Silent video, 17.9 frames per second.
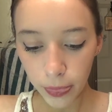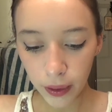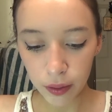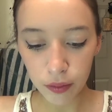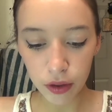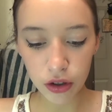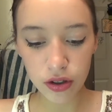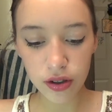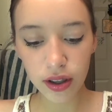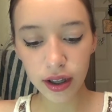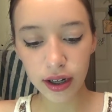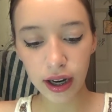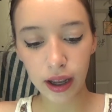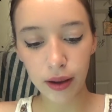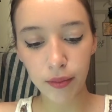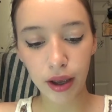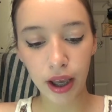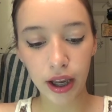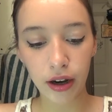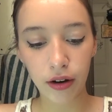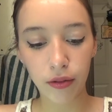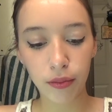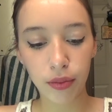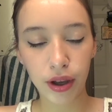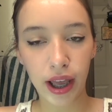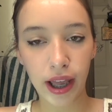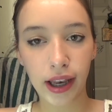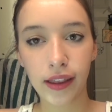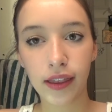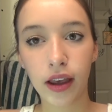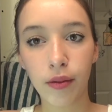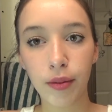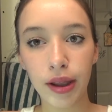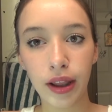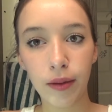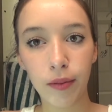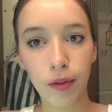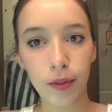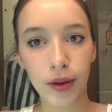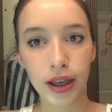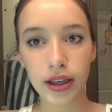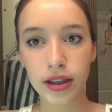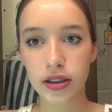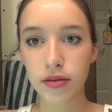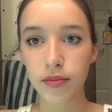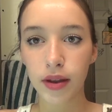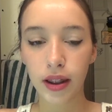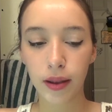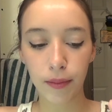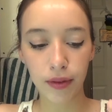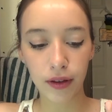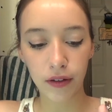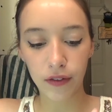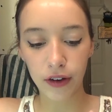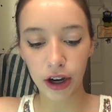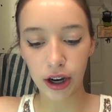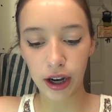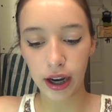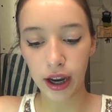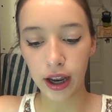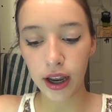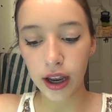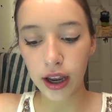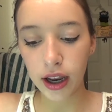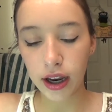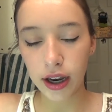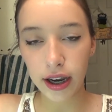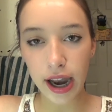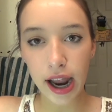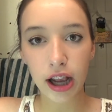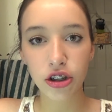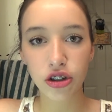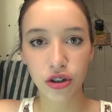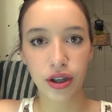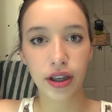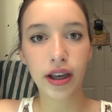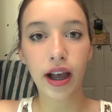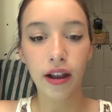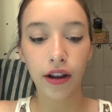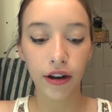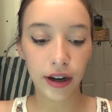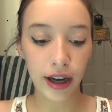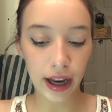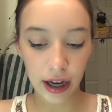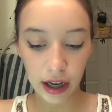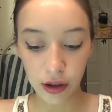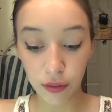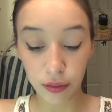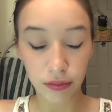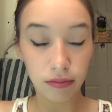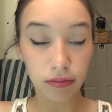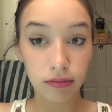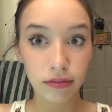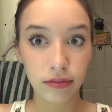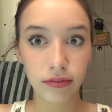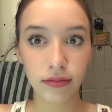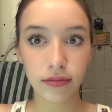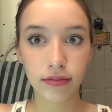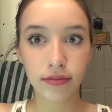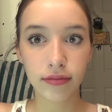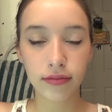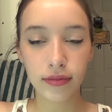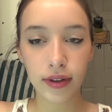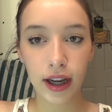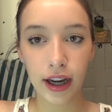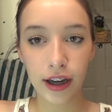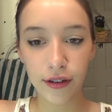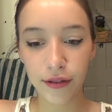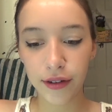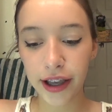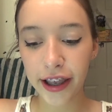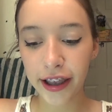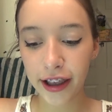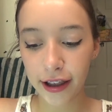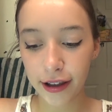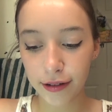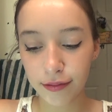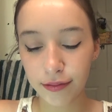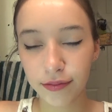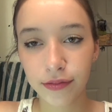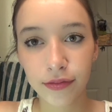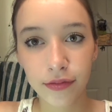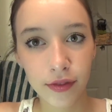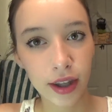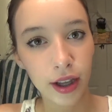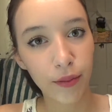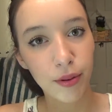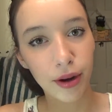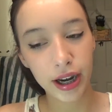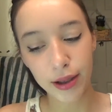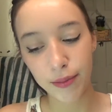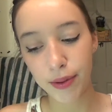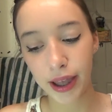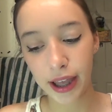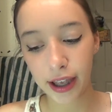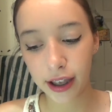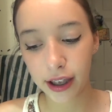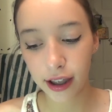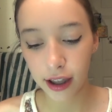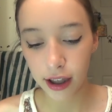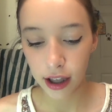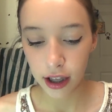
Most of the time I don't put anything on my lips because my lips are very naturally colored anyway. They're pretty pink.